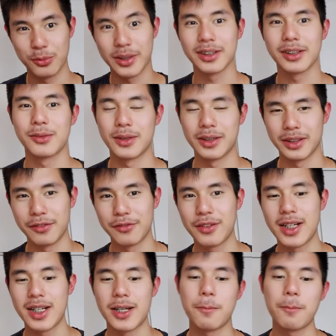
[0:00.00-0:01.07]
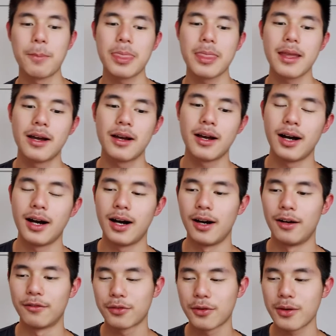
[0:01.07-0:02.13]
really, really funny.
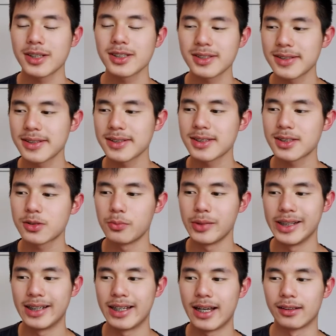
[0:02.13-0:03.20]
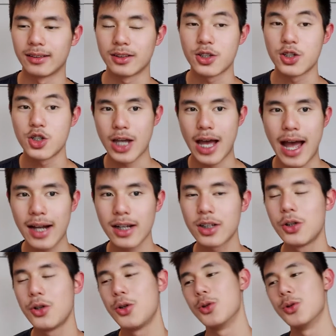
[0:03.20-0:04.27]
For instance, we get Jack,
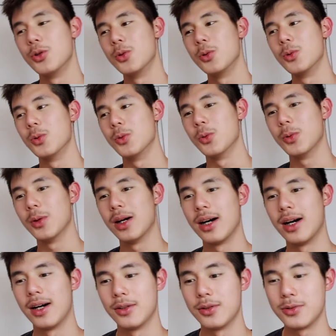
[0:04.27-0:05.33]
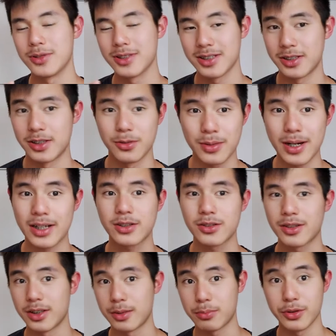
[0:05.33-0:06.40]
who's the director
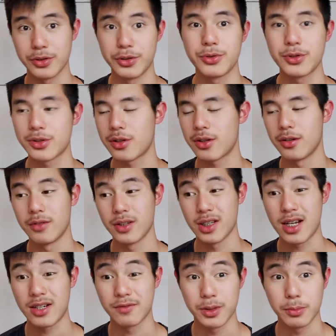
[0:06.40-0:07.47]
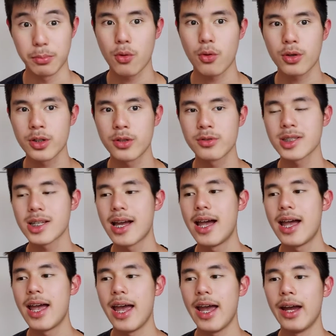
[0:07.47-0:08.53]
and the producer of a lot of the pornos.
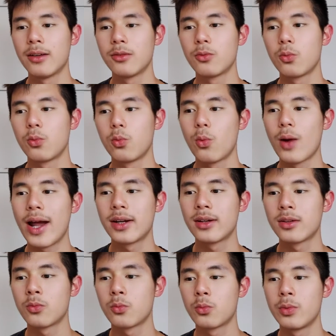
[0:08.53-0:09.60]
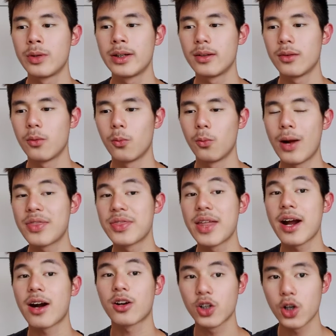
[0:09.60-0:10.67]
And when
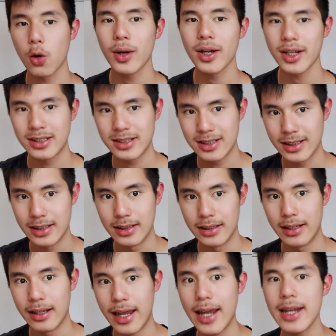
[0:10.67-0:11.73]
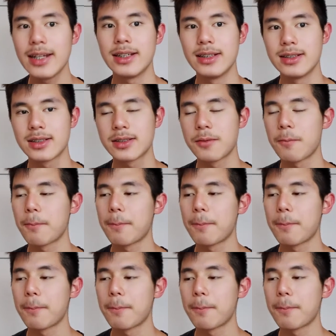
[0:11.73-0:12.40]
they are going into the 80s,